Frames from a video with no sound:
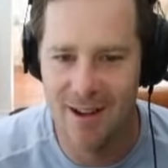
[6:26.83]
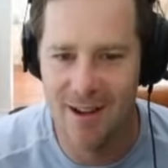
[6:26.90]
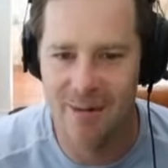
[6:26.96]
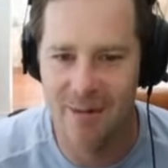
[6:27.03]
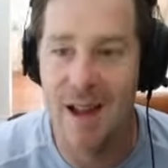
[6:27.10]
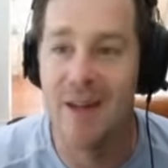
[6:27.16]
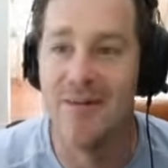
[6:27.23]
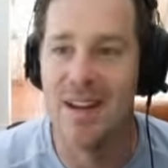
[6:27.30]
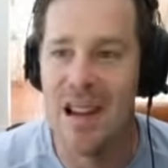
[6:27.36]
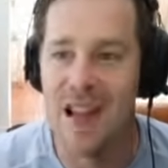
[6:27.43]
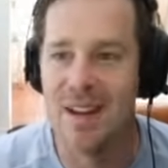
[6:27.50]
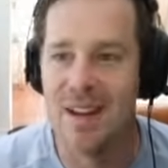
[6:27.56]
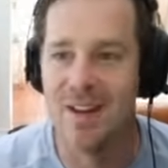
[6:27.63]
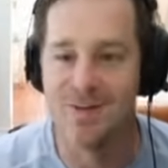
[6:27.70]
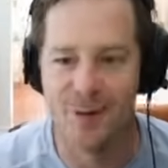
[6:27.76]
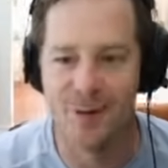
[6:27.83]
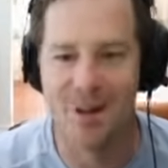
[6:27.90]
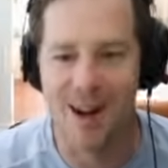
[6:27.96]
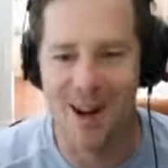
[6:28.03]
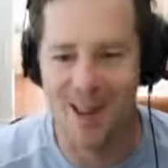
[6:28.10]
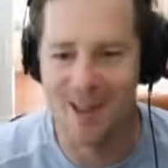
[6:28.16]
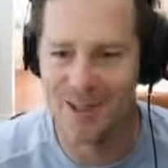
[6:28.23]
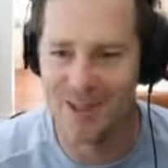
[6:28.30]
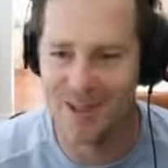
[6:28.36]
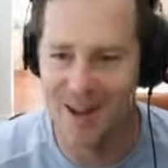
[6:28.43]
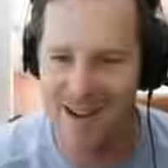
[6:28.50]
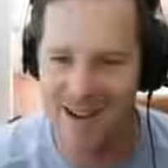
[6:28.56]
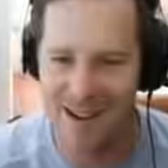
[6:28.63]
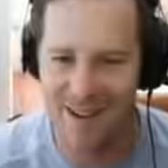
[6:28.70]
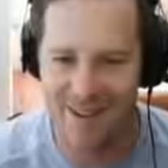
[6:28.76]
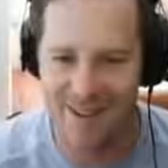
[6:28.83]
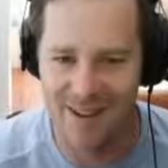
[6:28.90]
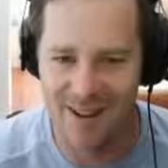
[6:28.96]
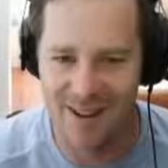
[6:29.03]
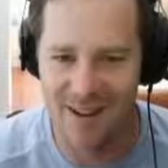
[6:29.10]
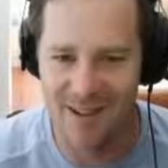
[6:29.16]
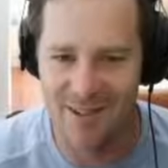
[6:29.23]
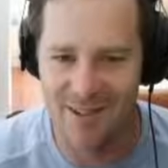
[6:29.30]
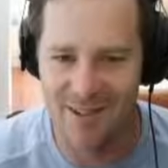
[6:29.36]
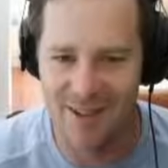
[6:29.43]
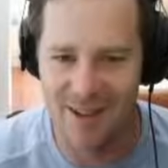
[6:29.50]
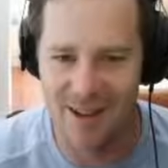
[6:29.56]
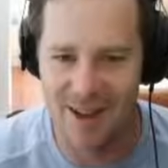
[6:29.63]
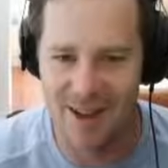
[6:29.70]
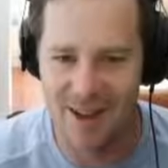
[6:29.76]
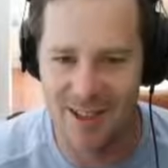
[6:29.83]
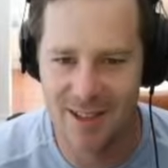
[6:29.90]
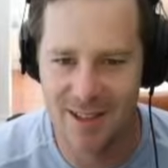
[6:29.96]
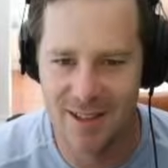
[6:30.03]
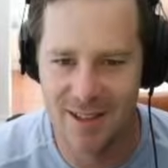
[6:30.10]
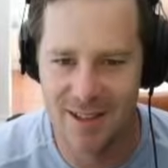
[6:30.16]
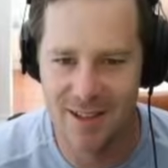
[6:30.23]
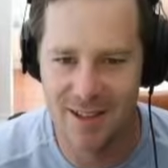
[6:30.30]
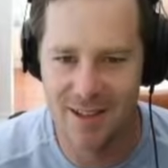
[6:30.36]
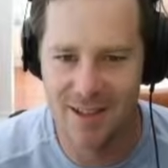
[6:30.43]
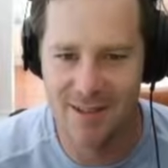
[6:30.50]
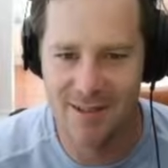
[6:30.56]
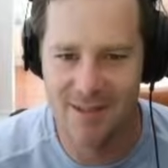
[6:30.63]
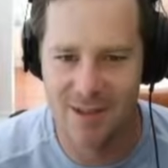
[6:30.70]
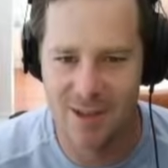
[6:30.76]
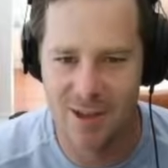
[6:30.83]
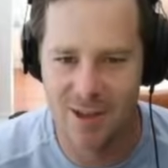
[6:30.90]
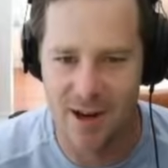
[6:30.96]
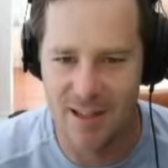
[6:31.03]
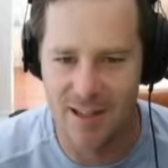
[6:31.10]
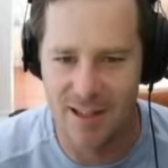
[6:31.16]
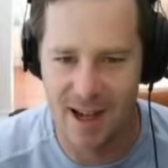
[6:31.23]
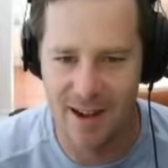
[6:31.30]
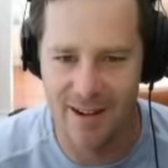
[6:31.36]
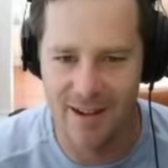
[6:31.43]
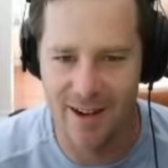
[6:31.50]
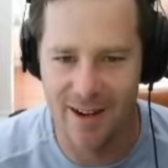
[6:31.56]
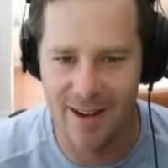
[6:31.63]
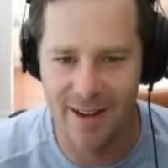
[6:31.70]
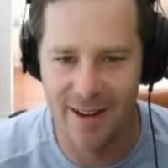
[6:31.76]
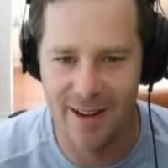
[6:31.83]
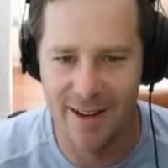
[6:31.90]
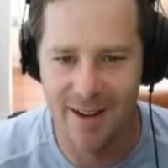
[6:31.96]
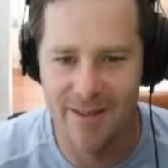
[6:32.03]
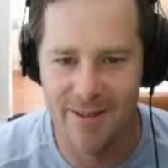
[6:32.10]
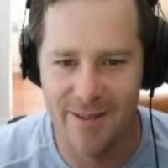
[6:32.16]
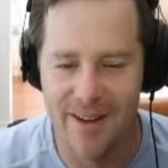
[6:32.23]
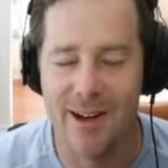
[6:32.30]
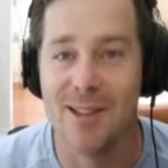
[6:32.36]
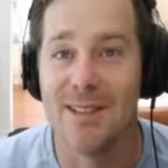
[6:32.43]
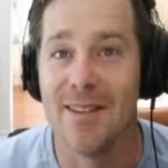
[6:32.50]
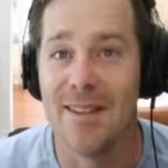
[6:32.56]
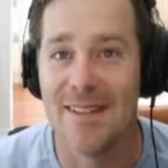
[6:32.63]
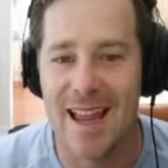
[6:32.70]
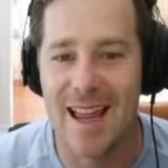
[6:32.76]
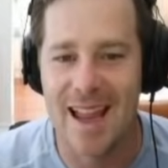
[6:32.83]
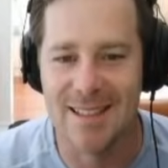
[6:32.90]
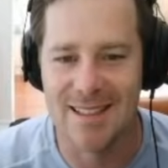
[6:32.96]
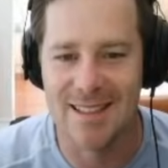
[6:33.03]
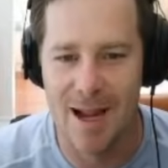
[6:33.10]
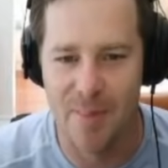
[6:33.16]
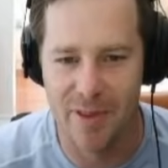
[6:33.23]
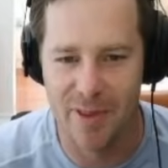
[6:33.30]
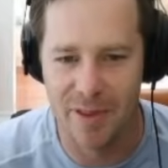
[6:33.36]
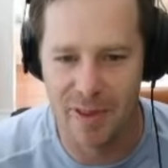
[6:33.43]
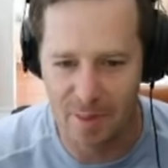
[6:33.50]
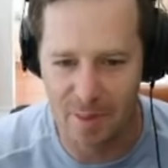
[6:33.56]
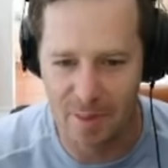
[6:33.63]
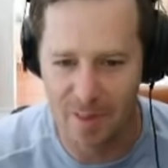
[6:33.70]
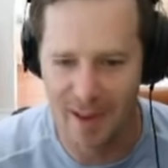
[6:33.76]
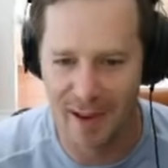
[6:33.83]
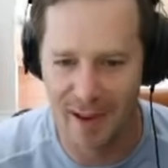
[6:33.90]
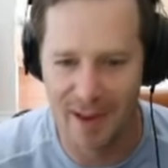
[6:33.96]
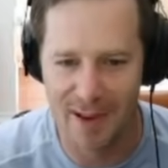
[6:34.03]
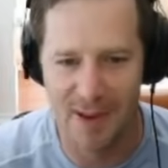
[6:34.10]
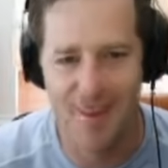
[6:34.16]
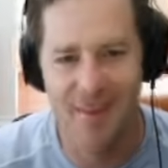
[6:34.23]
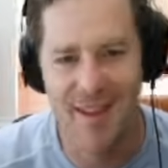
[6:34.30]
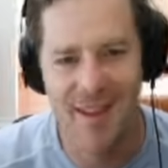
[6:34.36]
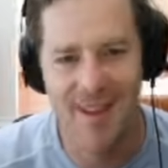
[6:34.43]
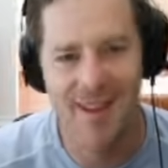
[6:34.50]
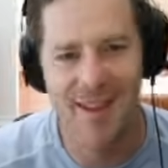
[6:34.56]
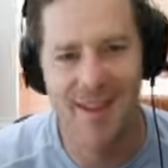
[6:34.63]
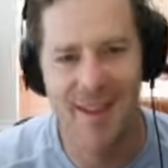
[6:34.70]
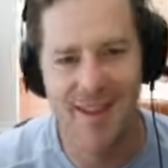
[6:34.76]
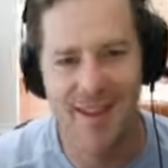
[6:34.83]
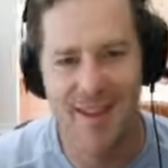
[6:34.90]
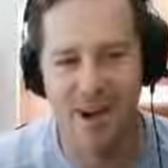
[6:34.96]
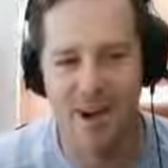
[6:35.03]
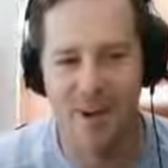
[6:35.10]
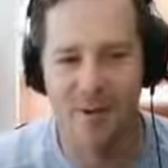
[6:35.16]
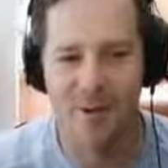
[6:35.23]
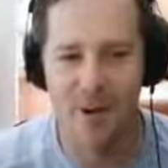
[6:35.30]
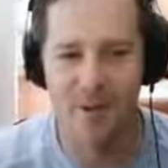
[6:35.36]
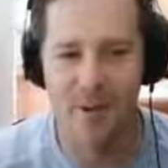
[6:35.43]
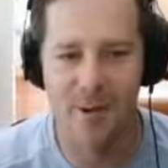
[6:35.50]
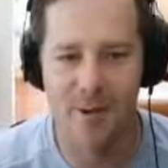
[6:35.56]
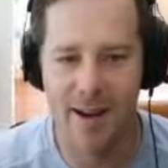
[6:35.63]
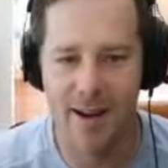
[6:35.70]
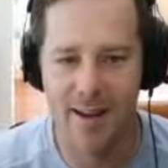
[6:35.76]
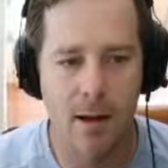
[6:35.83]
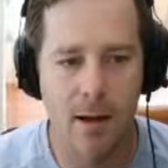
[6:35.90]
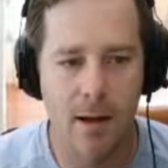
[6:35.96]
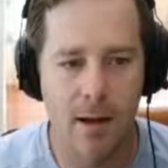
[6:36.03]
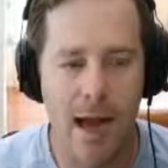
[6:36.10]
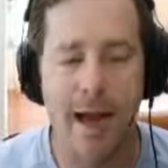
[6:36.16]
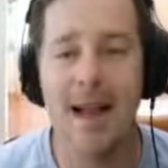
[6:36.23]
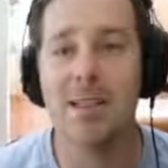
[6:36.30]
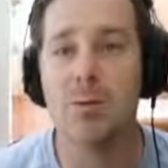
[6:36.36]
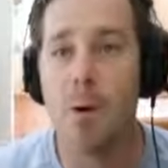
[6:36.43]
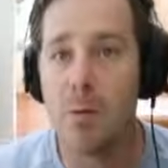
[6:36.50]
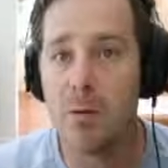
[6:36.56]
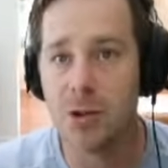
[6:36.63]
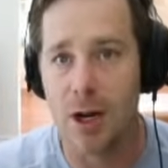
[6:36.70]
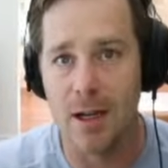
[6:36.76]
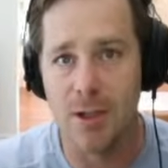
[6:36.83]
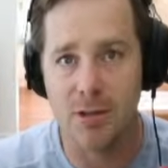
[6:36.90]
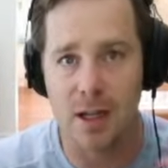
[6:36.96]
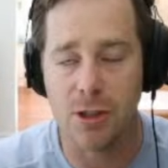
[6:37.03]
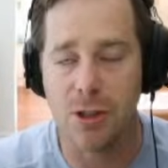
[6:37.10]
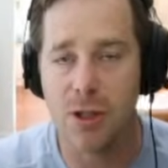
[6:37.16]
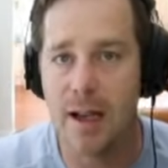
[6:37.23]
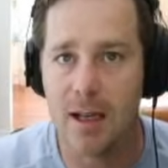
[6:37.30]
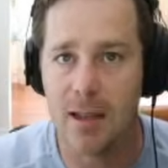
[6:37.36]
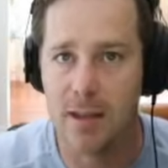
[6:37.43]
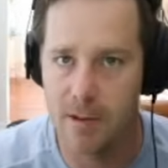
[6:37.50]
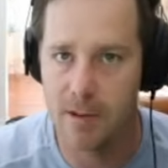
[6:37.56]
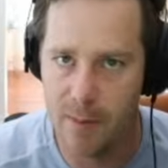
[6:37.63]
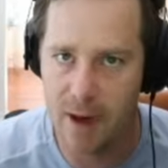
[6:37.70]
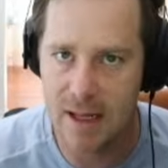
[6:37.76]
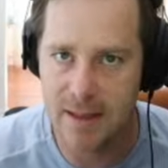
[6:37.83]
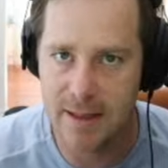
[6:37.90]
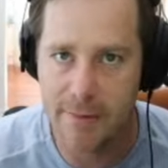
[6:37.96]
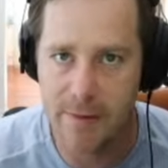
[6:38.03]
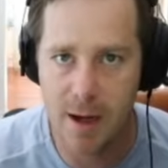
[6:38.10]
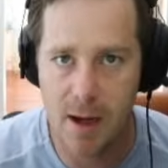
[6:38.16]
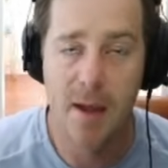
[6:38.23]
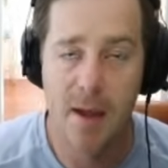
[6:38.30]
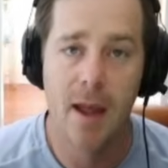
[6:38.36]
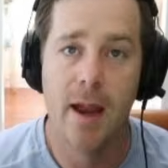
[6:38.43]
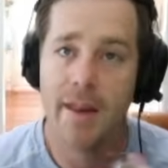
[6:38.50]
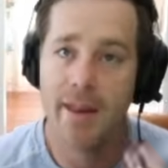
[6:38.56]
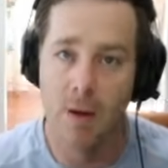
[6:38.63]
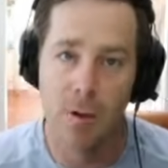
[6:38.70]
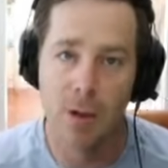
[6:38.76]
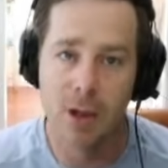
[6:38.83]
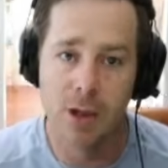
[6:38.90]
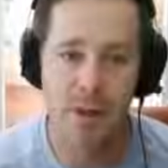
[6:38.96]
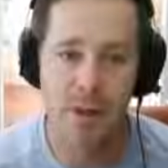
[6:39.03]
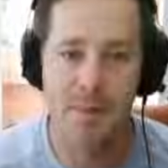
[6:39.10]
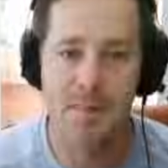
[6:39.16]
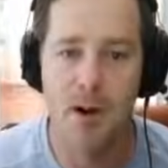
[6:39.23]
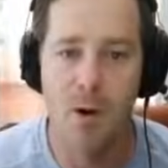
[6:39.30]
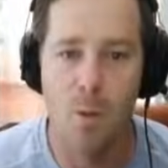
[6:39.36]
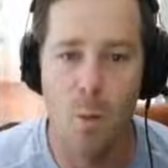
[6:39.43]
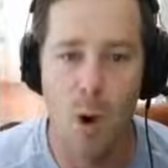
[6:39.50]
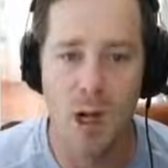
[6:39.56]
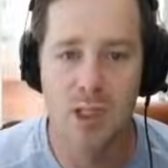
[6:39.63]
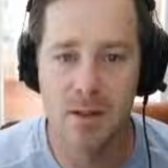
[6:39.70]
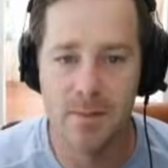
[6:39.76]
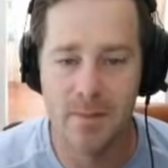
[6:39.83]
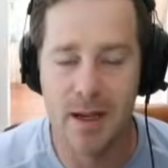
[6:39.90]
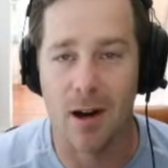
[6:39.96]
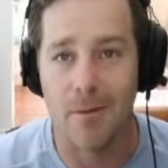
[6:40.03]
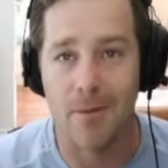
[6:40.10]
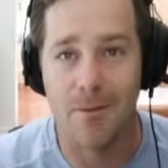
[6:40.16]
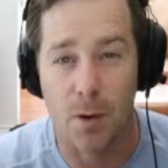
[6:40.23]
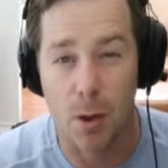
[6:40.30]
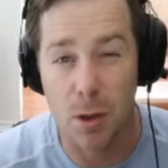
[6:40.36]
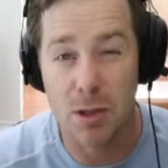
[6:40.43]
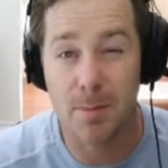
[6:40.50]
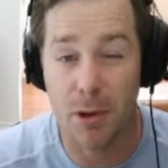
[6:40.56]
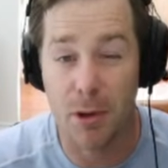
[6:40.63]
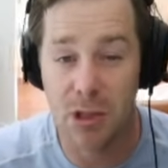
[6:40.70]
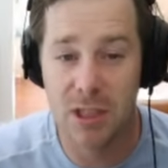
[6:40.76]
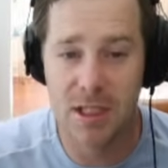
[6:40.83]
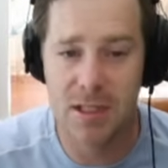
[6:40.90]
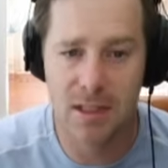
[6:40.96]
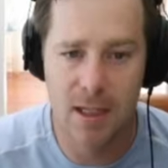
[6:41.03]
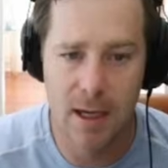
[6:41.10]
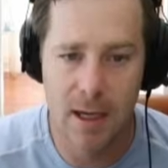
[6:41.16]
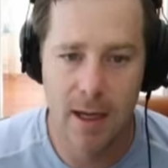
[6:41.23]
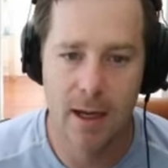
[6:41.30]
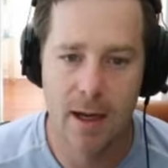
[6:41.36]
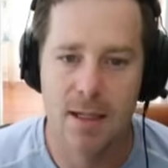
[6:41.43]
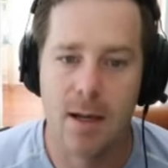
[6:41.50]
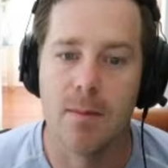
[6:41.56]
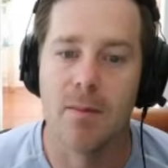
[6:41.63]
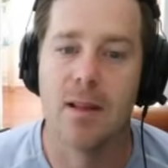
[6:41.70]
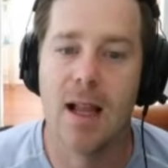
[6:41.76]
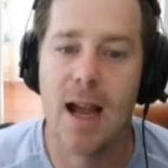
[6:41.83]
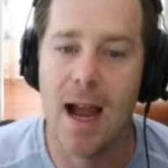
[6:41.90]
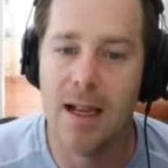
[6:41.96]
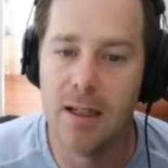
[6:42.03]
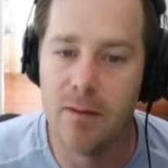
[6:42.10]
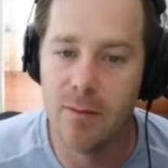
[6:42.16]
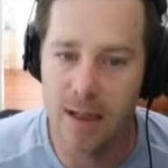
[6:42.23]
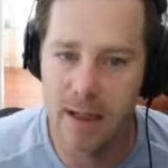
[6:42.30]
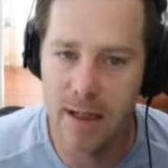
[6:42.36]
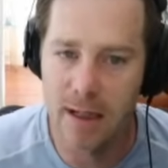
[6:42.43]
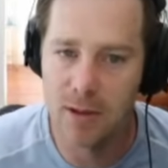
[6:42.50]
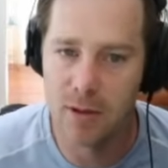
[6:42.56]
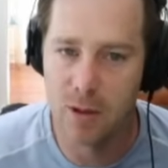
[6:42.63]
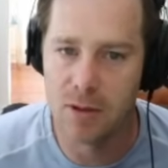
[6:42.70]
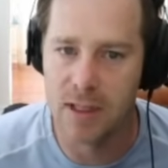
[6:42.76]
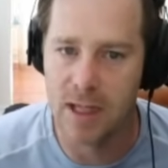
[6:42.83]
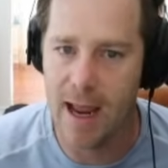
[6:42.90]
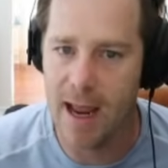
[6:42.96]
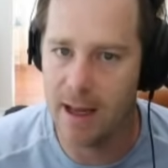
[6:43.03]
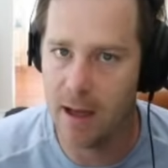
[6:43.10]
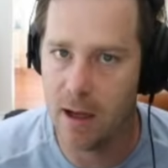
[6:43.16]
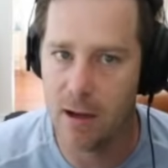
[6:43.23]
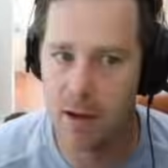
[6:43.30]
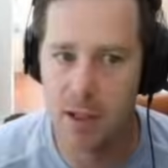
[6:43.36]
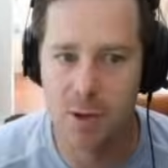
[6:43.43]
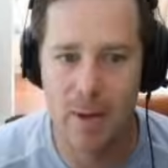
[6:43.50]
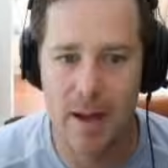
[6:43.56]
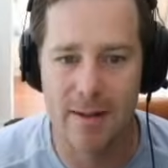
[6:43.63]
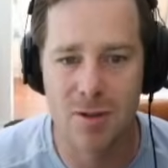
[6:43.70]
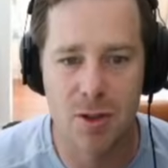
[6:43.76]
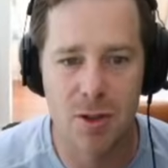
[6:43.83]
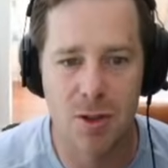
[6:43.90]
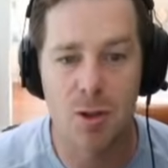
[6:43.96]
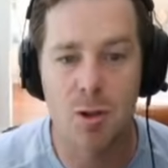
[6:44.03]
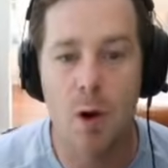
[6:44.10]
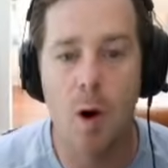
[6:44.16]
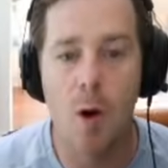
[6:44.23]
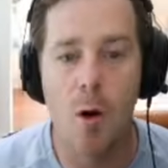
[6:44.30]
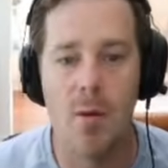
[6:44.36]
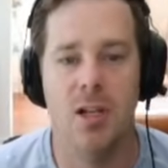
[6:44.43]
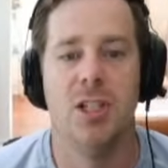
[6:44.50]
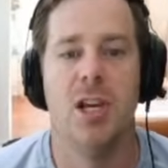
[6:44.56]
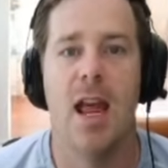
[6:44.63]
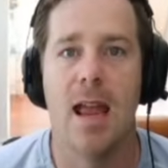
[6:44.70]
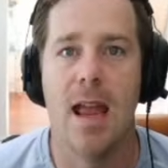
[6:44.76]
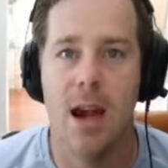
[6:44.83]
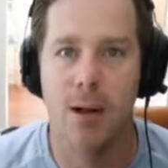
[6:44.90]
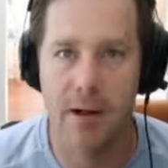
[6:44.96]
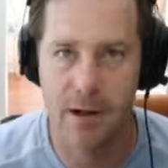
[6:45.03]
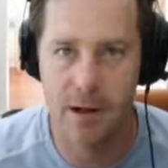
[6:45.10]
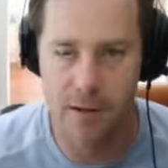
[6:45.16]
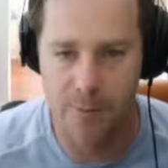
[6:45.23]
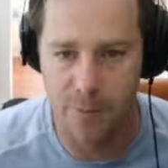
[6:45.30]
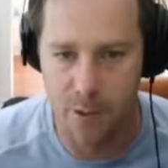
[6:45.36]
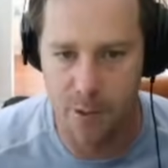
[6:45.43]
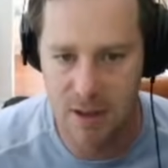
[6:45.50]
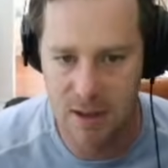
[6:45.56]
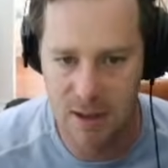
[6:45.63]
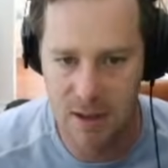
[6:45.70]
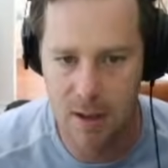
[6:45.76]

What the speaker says: We have negative $3 right now in our account. Oh, gosh. We're stressing out already. We need to go sell these ASAP, or the government's going to come take our farm away. I guess what we'll try to do is I'll try and get a little money saved up, and I want y'all to let me know what should be our first purchase, because I'm kind of leaning towards a hay cutter because we have so much hay out here in the forest.